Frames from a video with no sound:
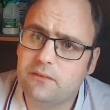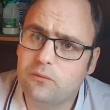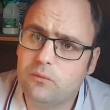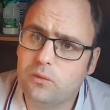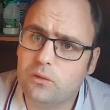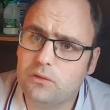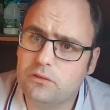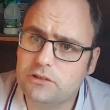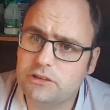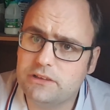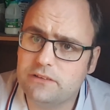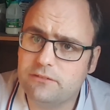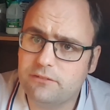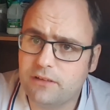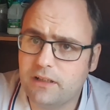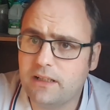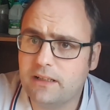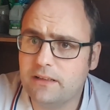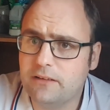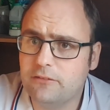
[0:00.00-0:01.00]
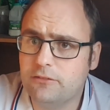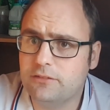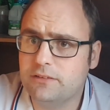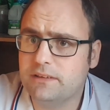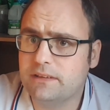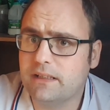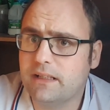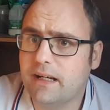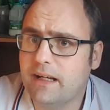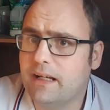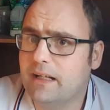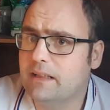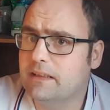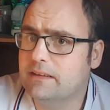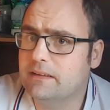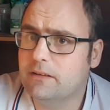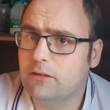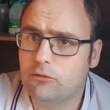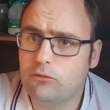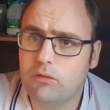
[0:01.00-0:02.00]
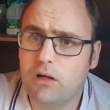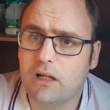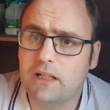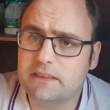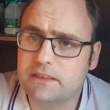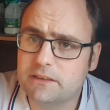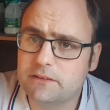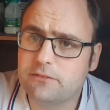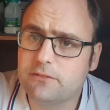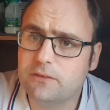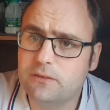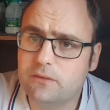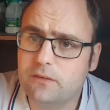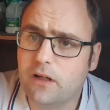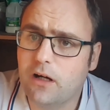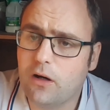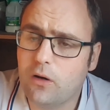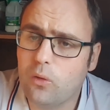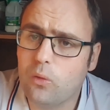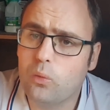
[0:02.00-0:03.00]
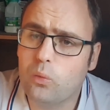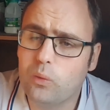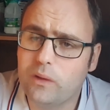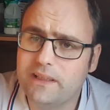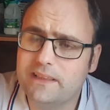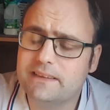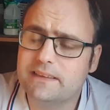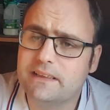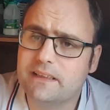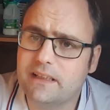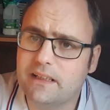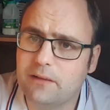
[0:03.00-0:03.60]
what survives and runs through the whole winter